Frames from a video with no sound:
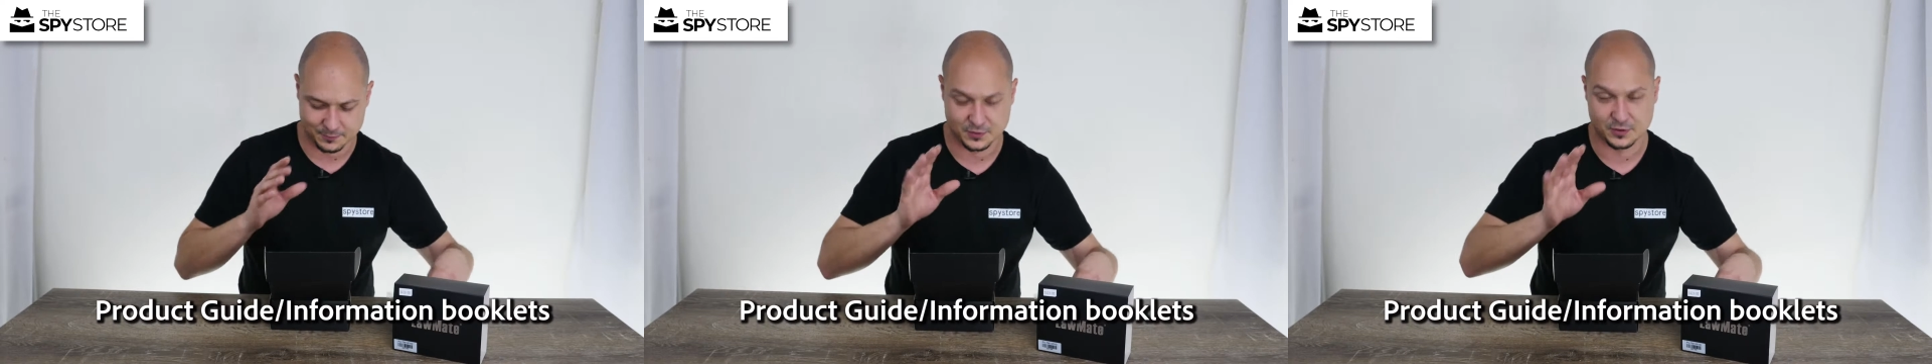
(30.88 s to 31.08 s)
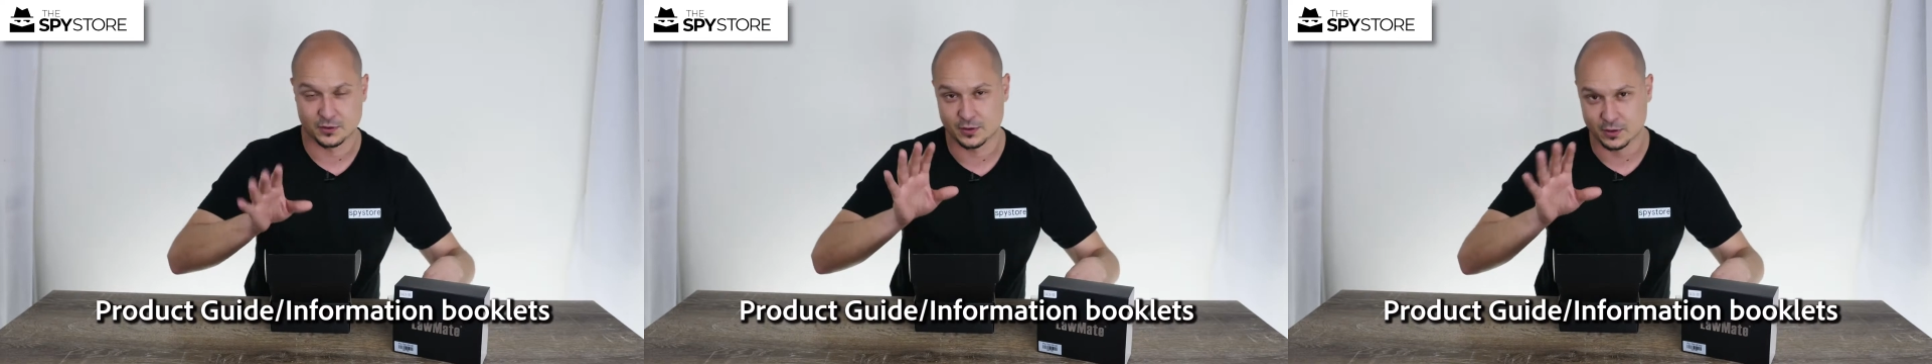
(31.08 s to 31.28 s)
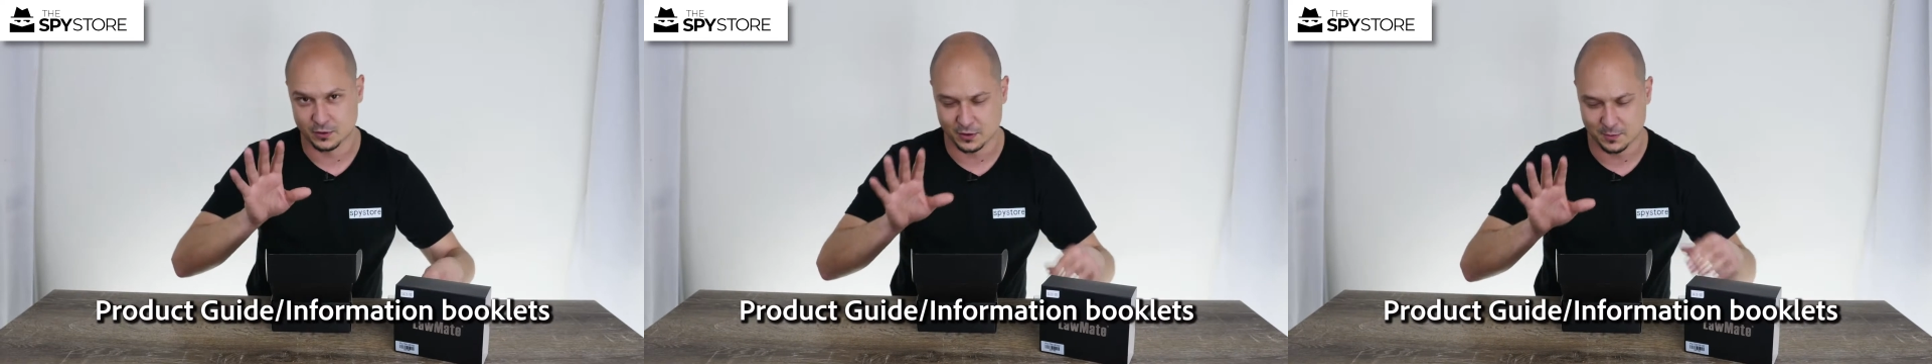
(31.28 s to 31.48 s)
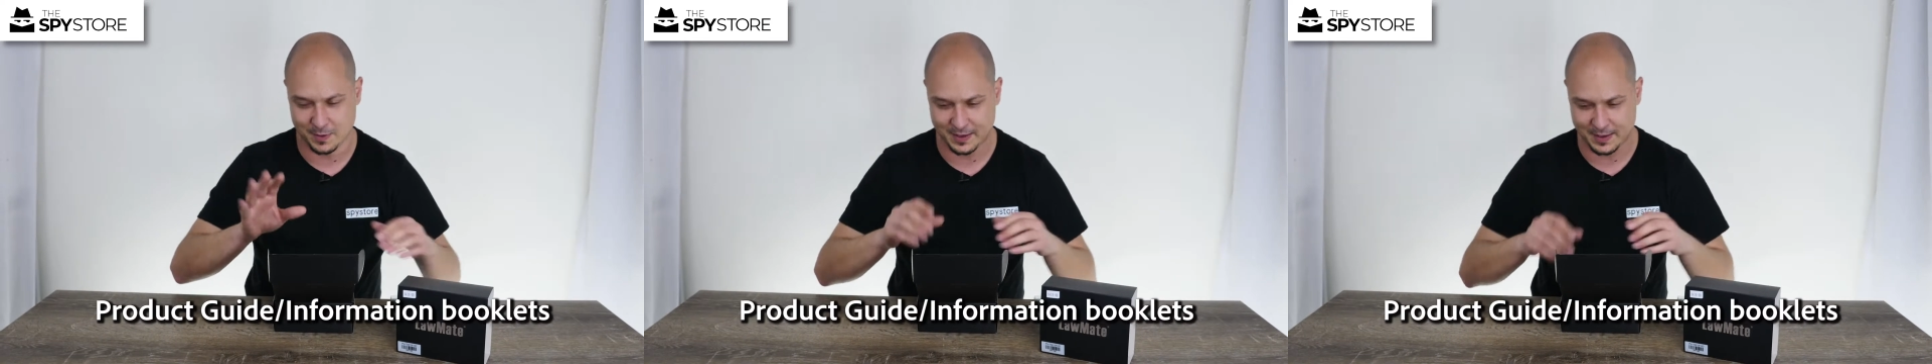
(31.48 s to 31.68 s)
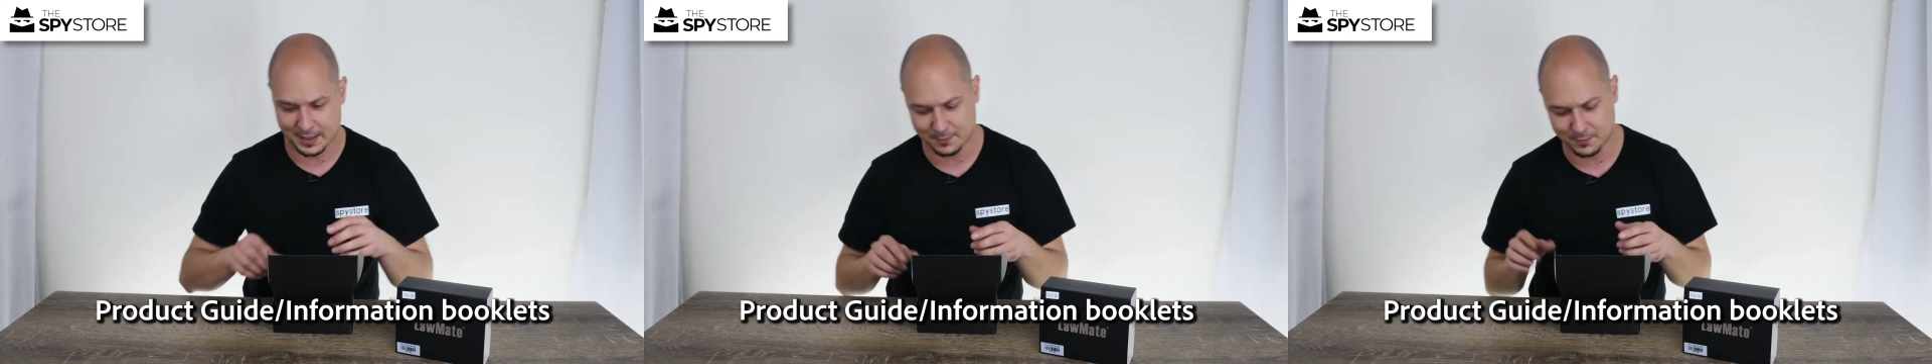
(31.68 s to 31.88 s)
So do
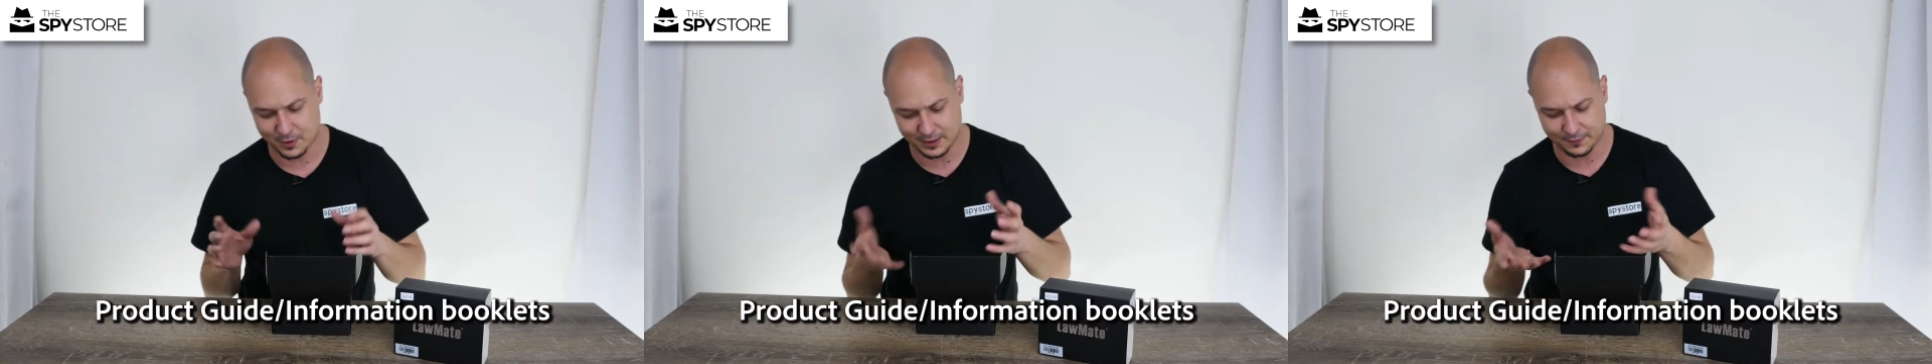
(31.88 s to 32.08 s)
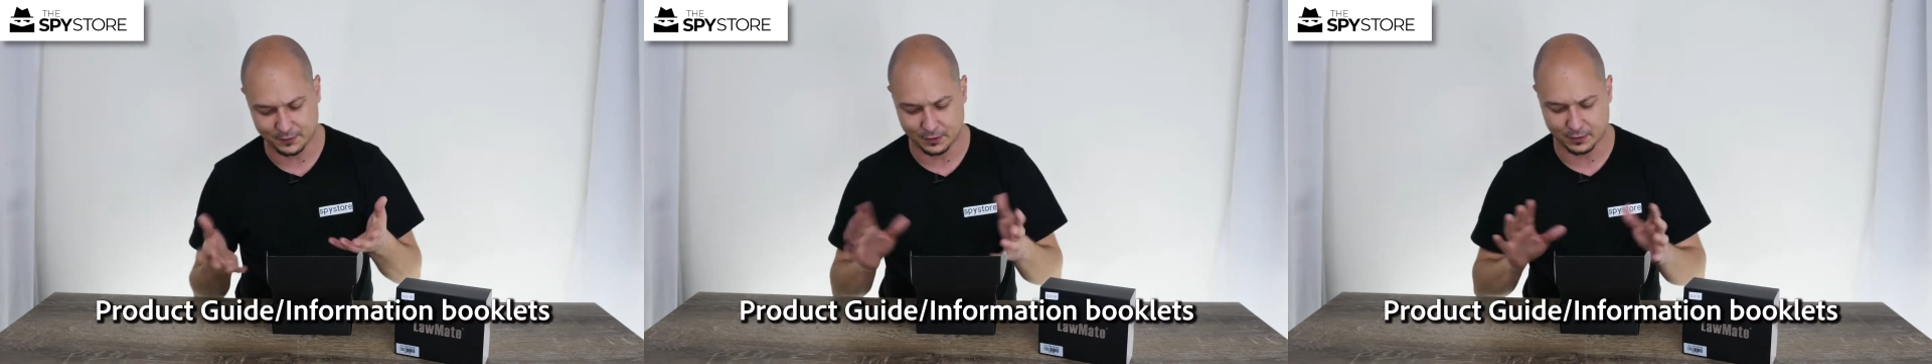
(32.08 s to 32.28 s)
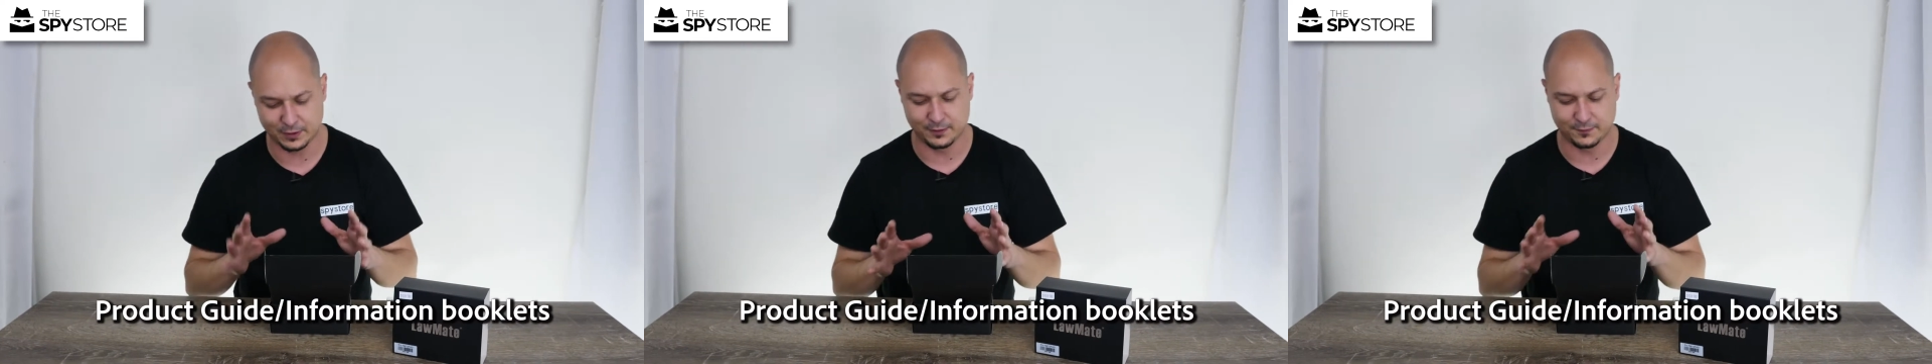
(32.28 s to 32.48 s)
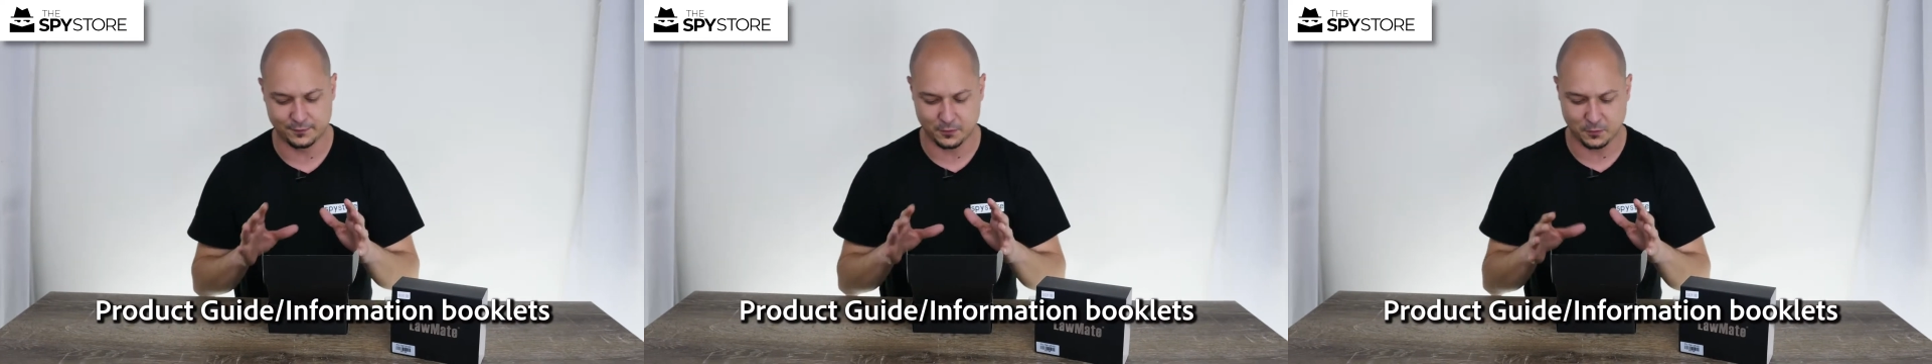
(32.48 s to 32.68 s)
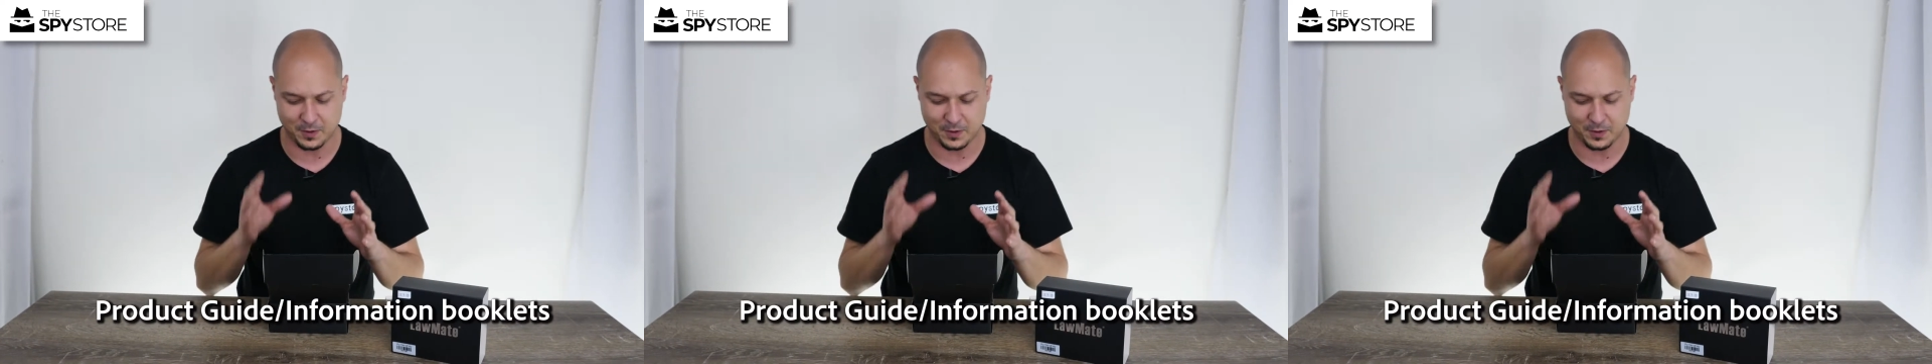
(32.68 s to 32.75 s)
bear that in mind if you're looking for